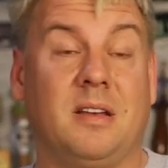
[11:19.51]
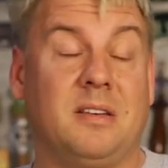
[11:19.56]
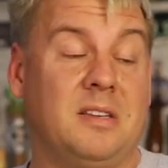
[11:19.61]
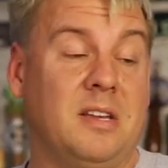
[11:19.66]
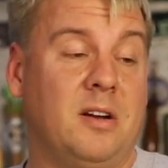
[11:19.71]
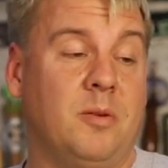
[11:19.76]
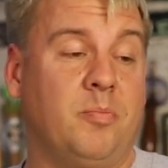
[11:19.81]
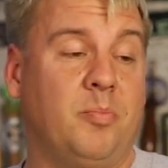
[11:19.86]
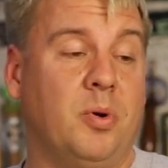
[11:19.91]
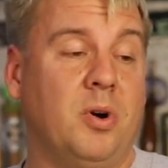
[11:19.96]

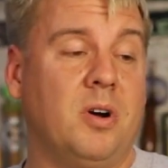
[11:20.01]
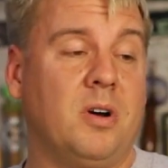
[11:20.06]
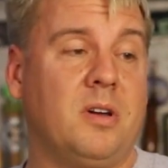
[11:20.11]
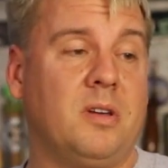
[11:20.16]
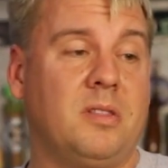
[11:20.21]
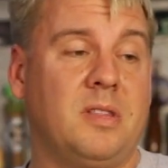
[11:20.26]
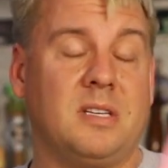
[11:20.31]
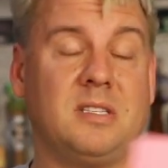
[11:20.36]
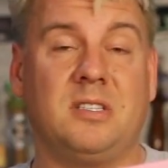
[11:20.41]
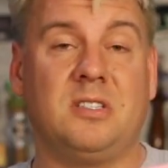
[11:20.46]
did a
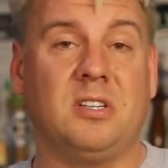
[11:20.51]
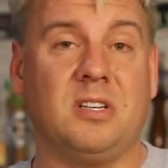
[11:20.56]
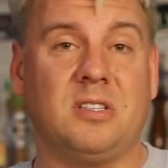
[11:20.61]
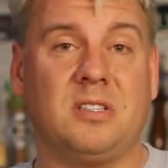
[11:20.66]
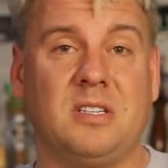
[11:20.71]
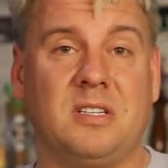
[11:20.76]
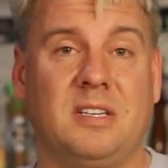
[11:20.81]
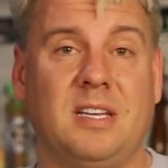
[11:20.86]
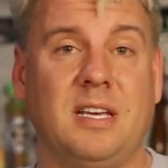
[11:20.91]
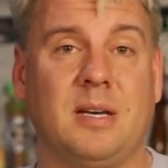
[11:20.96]
book that's
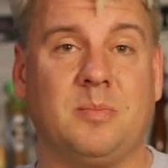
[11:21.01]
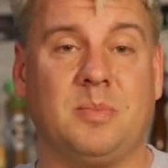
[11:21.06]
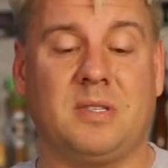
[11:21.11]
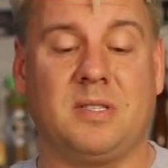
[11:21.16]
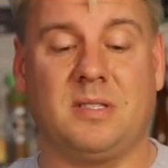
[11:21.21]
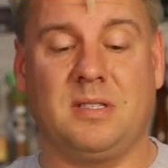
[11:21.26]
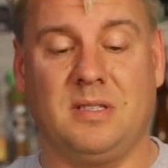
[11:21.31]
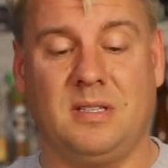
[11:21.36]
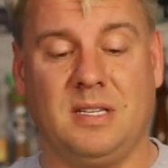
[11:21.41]
just the tips.